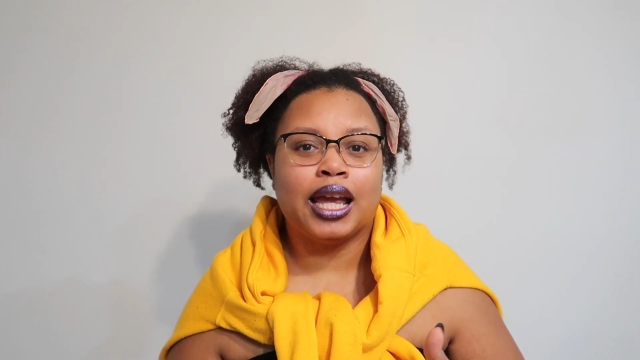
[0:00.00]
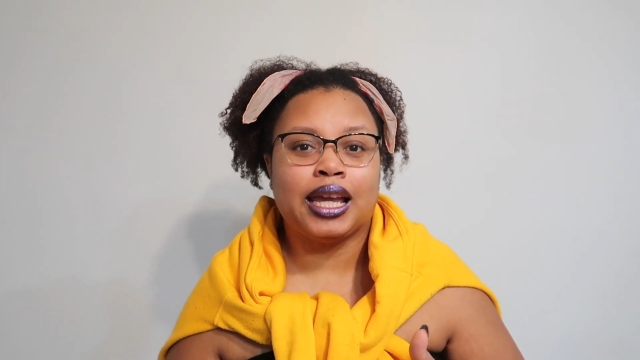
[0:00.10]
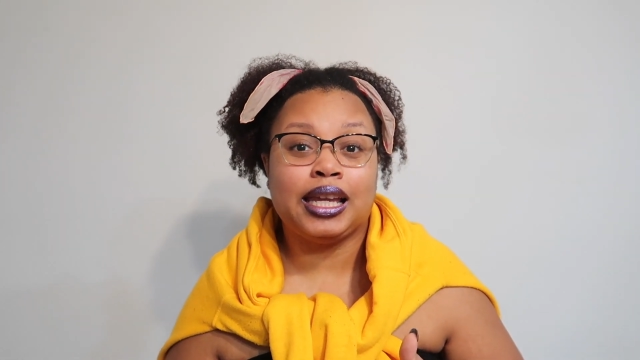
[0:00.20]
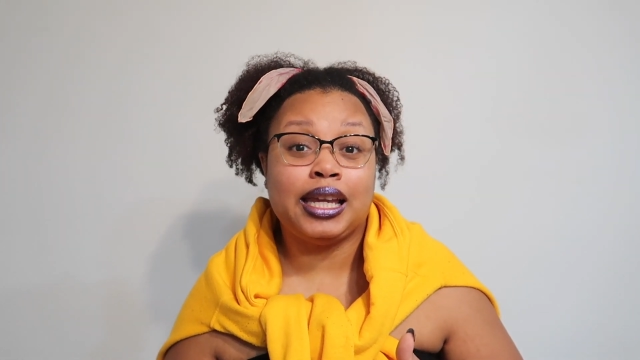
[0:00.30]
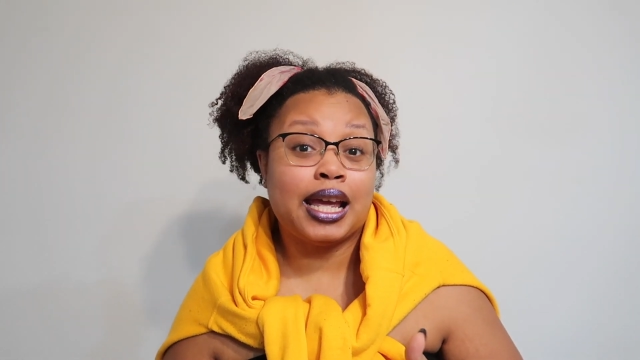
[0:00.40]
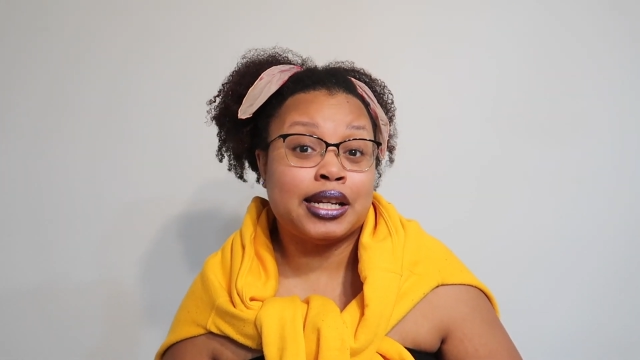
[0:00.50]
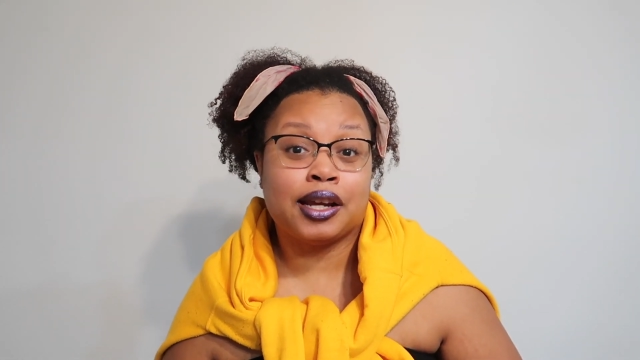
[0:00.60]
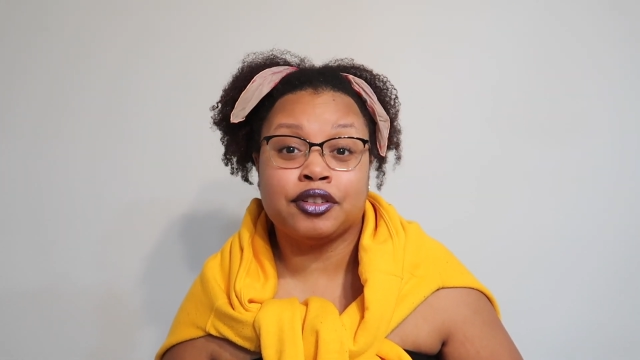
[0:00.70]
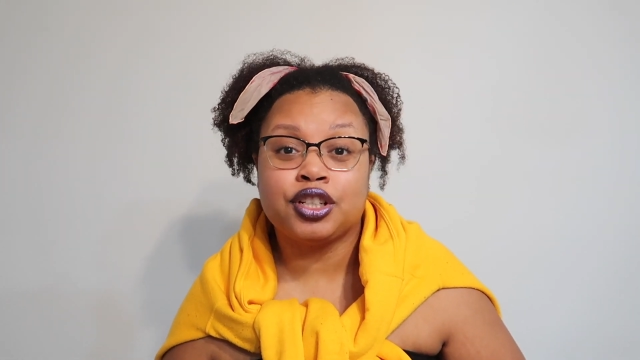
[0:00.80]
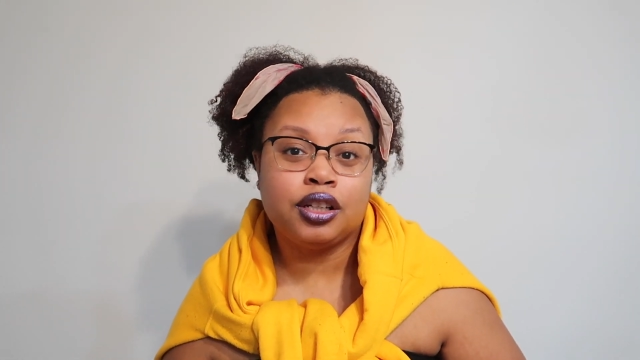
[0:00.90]
He had
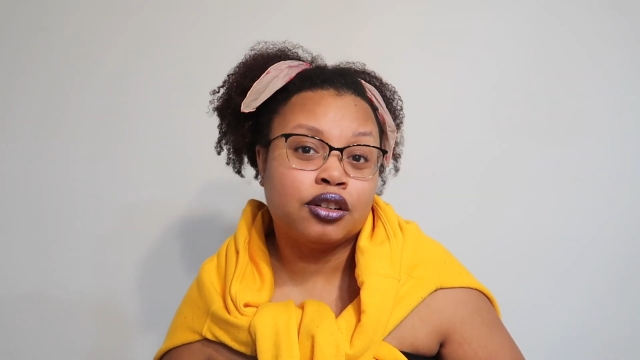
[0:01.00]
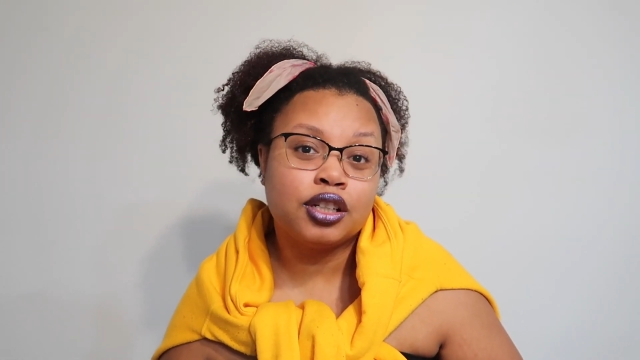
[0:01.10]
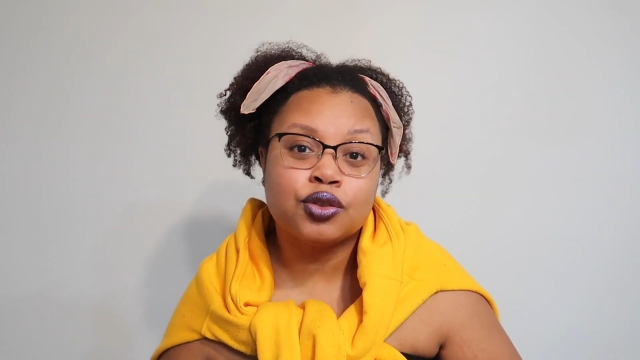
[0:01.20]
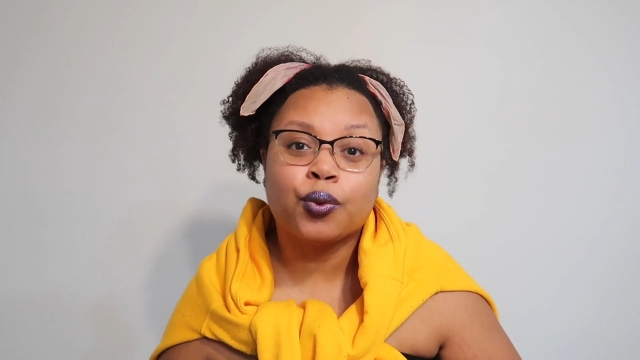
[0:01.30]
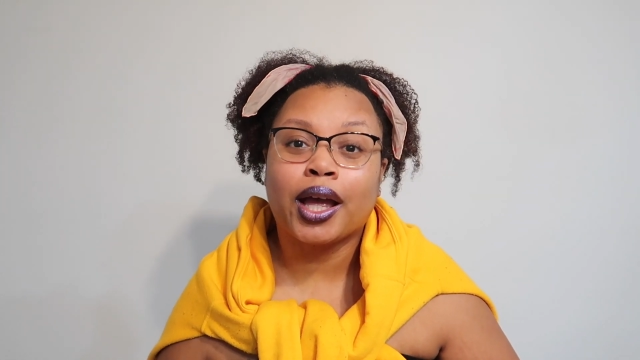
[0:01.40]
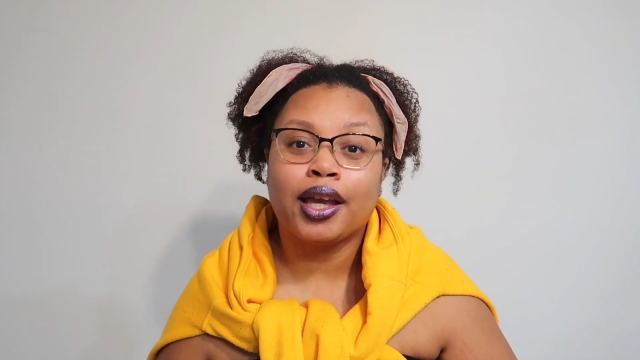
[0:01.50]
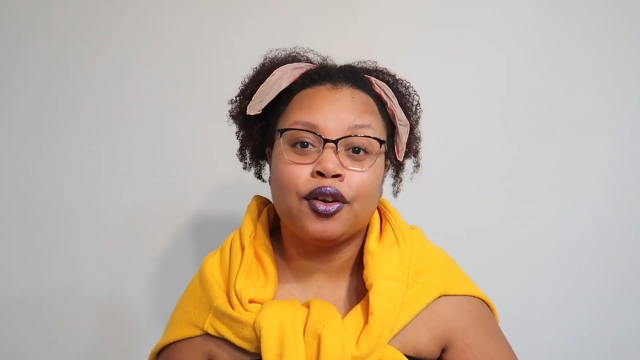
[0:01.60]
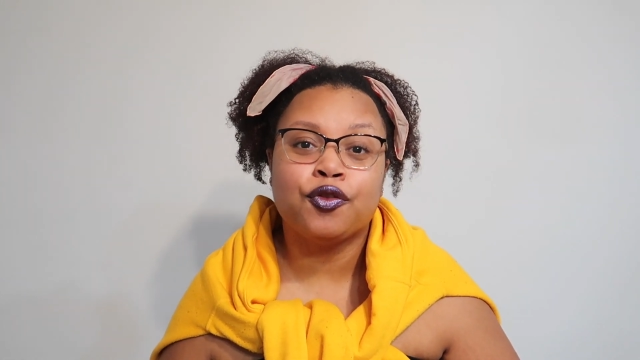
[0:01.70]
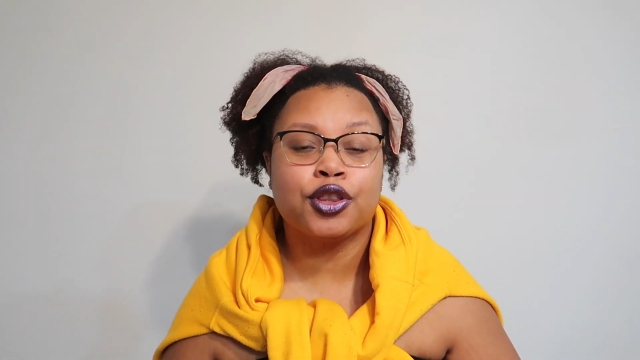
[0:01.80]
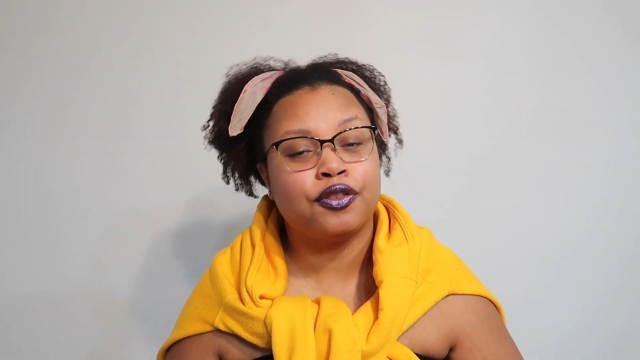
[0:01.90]
never cheated on his
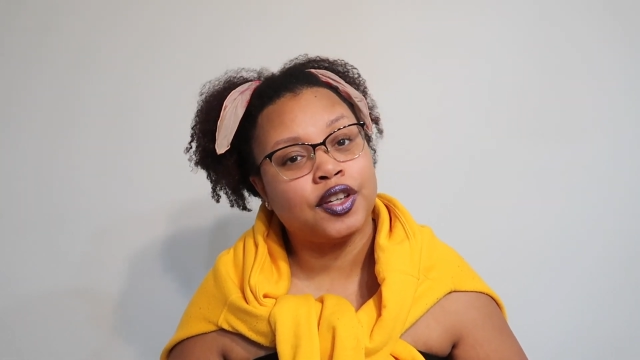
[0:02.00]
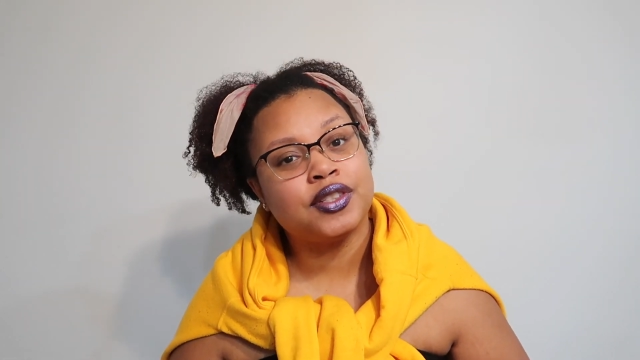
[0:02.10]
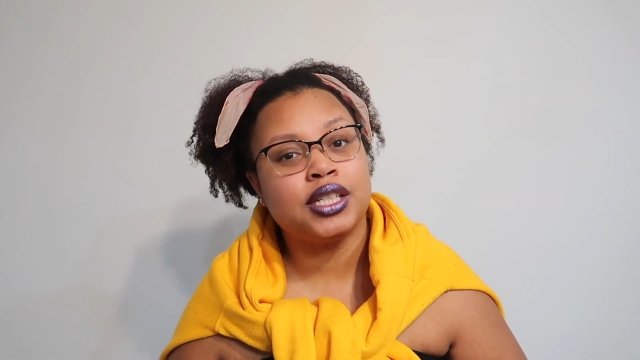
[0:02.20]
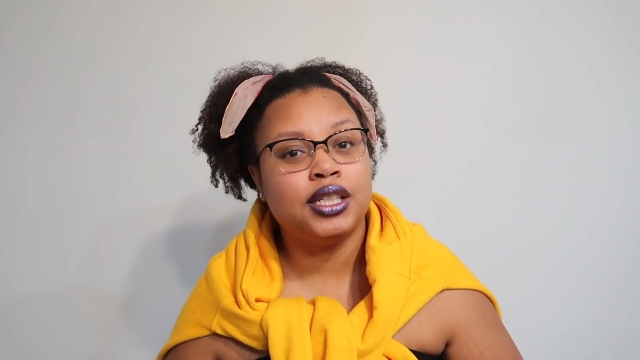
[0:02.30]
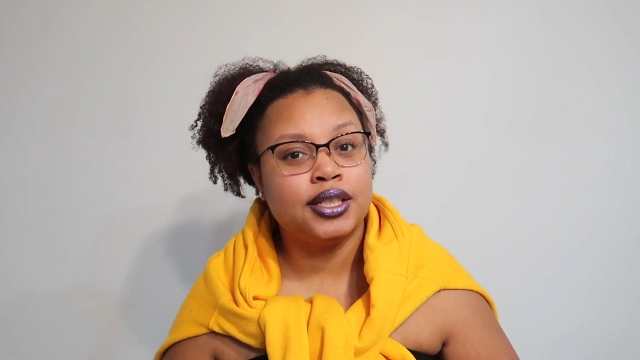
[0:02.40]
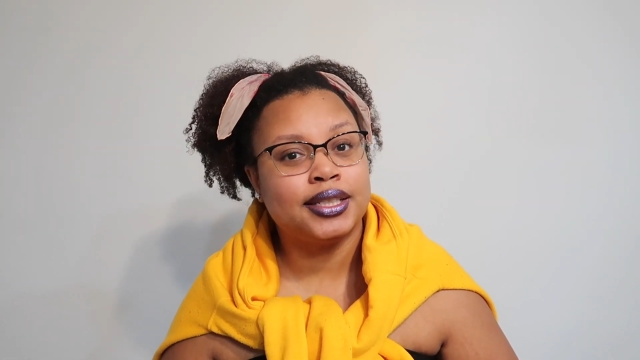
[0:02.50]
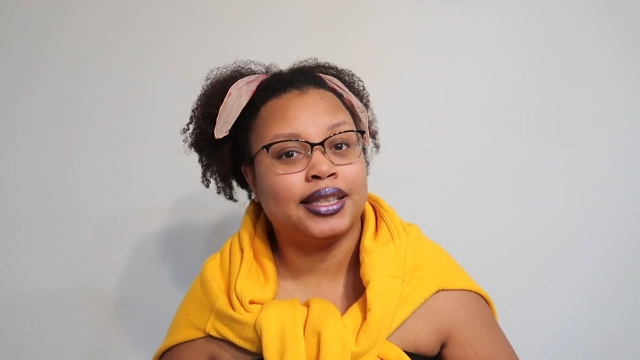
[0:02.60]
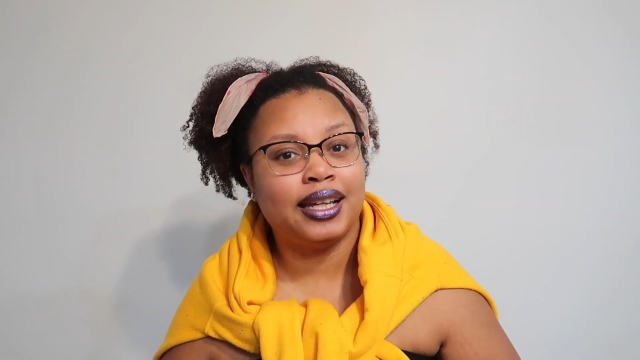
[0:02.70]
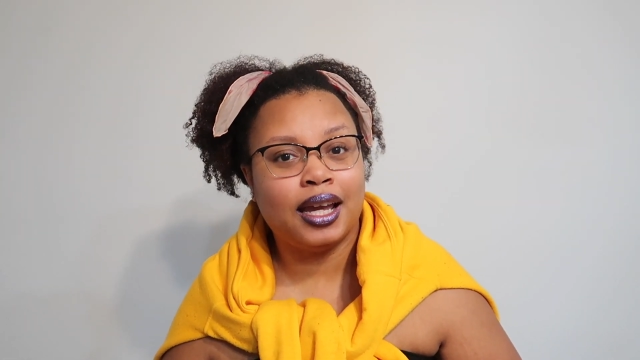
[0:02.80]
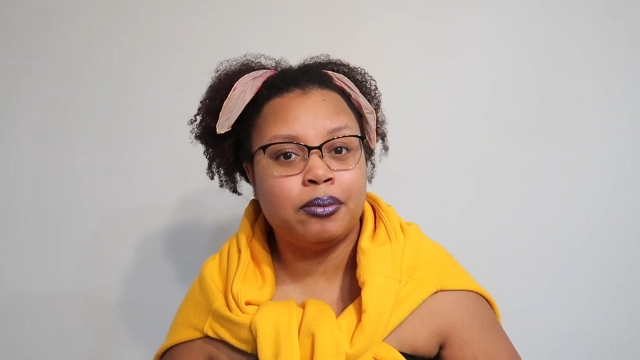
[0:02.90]
wife for the 15 years that
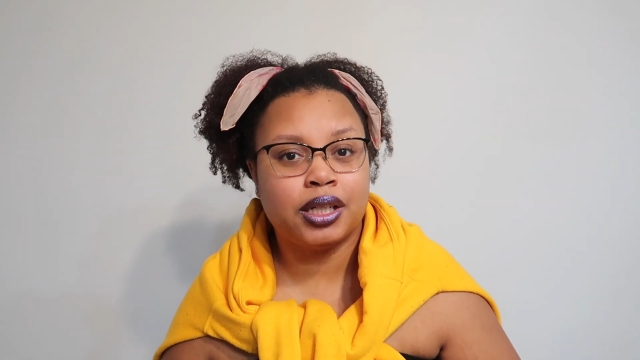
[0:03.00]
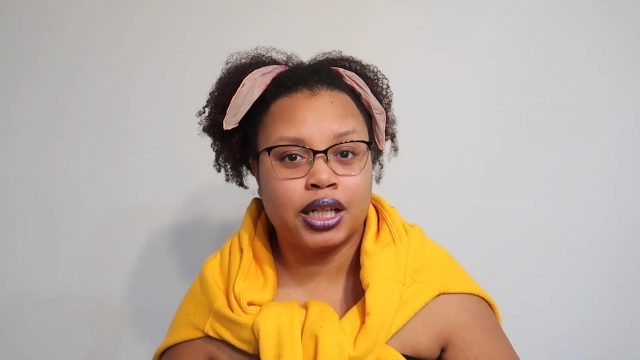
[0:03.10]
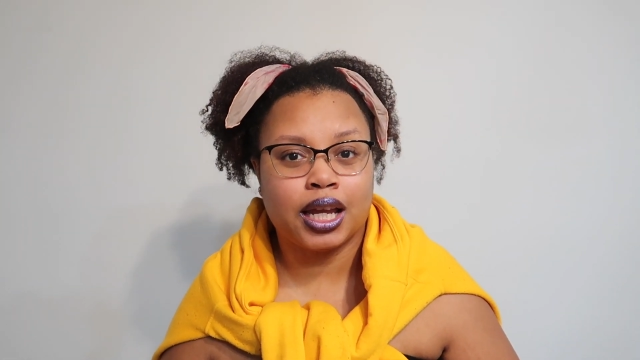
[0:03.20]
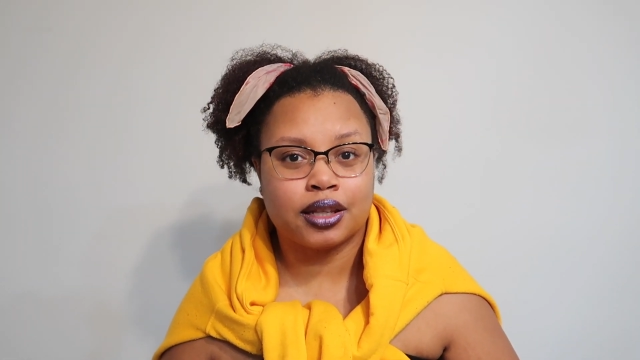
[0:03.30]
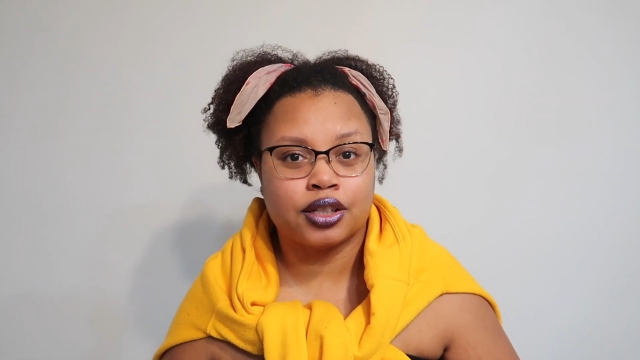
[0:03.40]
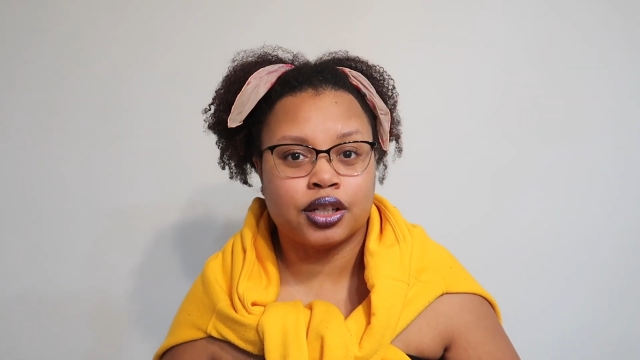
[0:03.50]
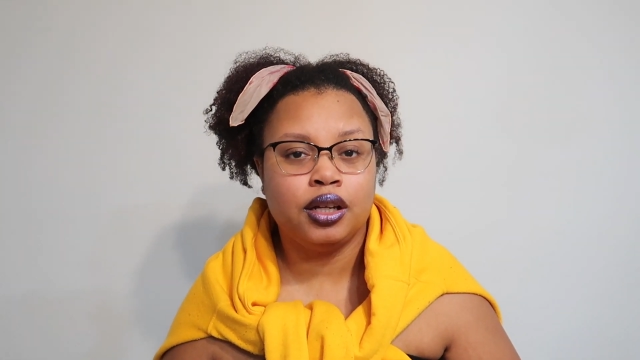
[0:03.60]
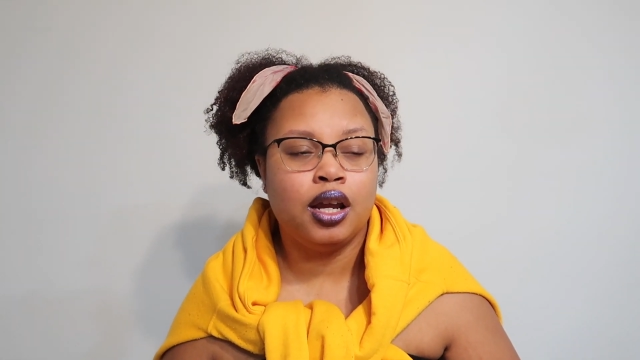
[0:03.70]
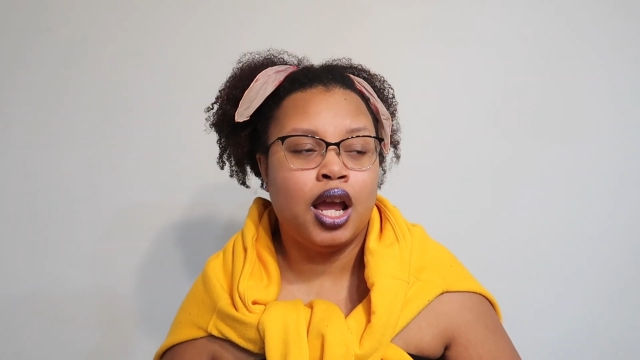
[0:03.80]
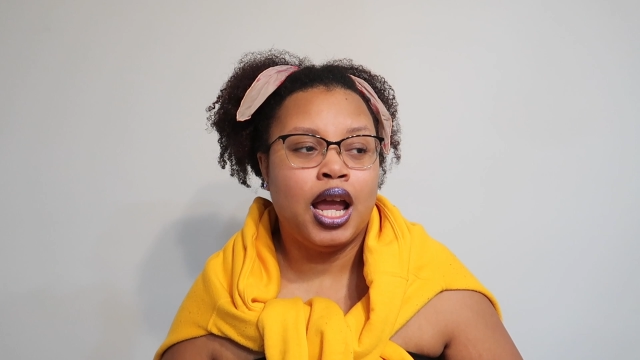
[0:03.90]
they had been together,